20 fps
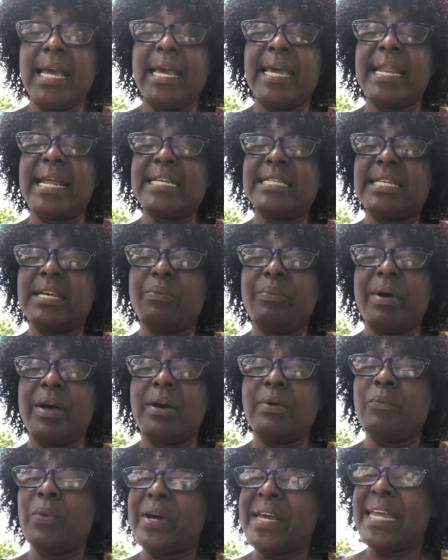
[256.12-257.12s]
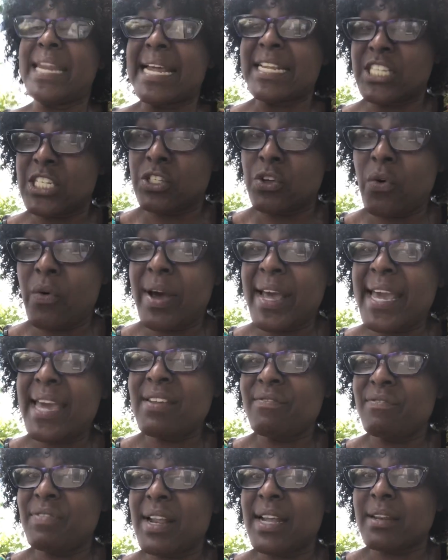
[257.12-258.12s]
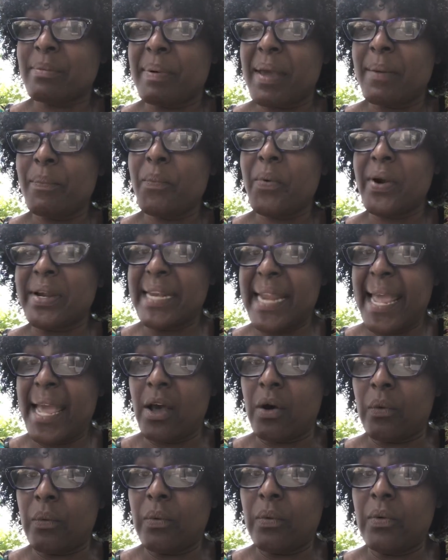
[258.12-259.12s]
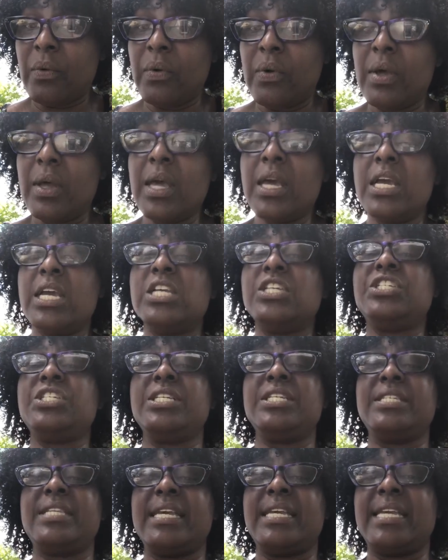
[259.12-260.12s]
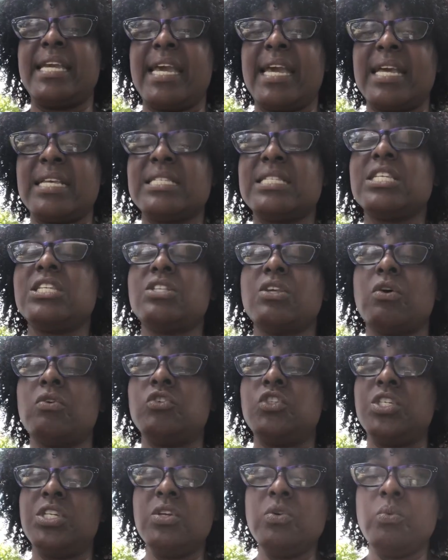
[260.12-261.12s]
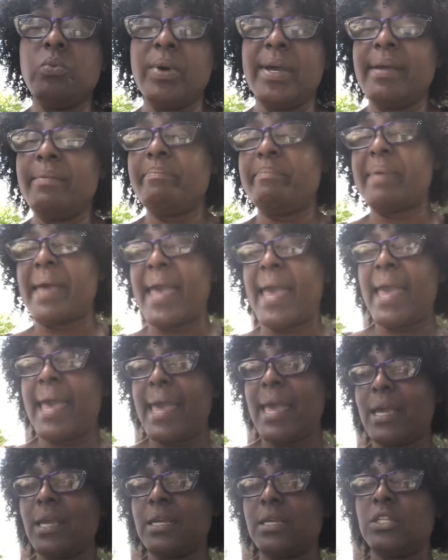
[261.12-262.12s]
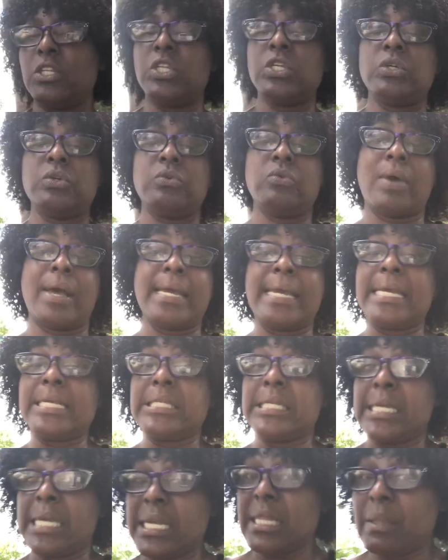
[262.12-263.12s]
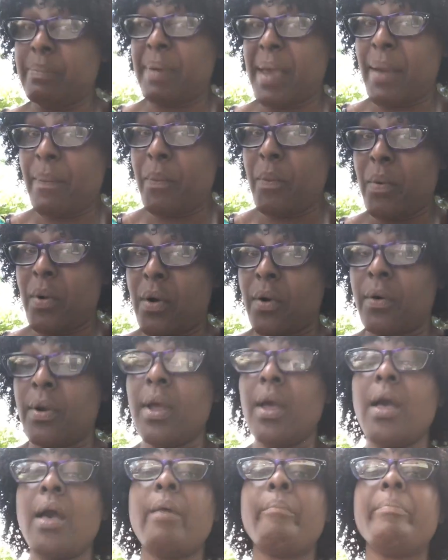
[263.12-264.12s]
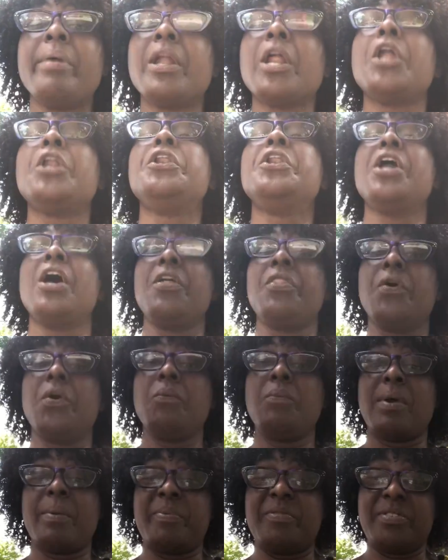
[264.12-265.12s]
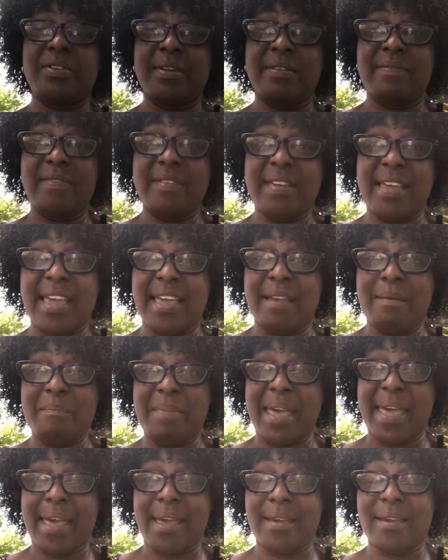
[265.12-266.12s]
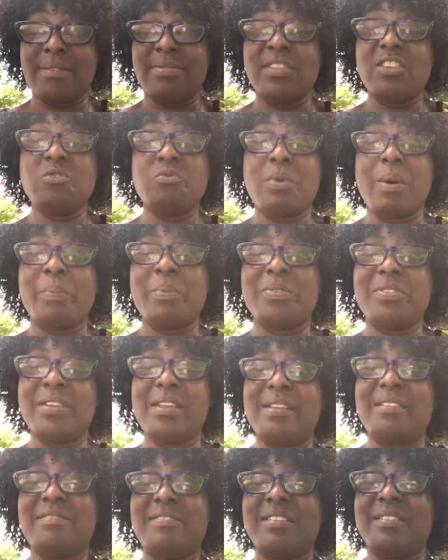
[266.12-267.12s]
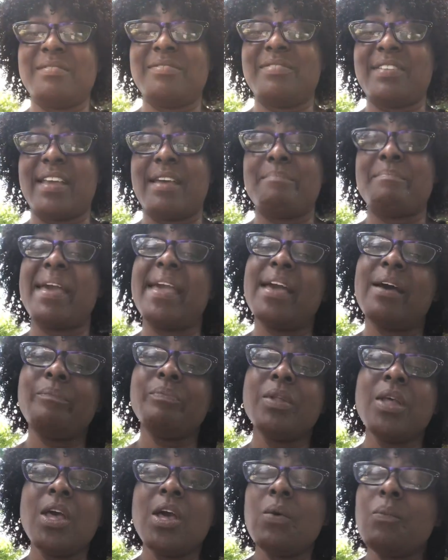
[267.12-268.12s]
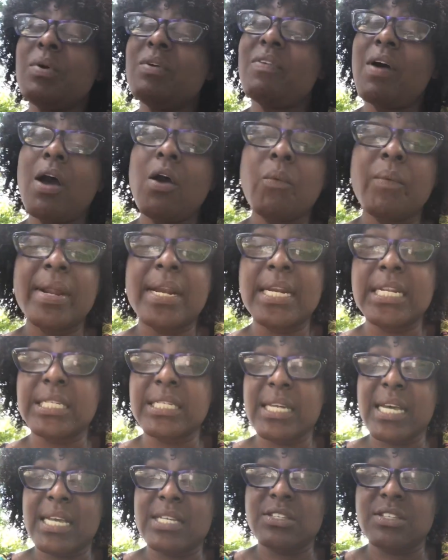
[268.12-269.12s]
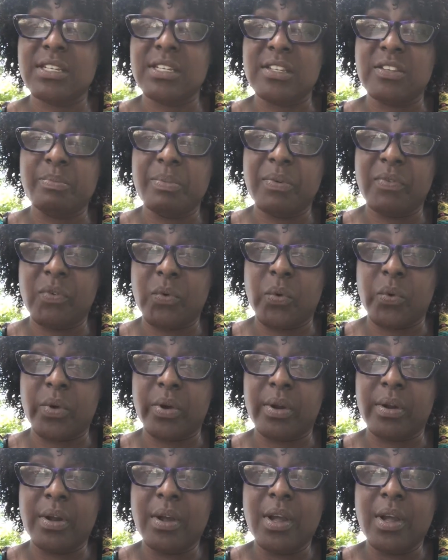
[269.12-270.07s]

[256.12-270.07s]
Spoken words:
And I said, well, can I just go ahead and fill out the paperwork now? And she said, yes. So she went back to get the paperwork, but another representative came back, and this representative said, ma'am, we've already discussed this before.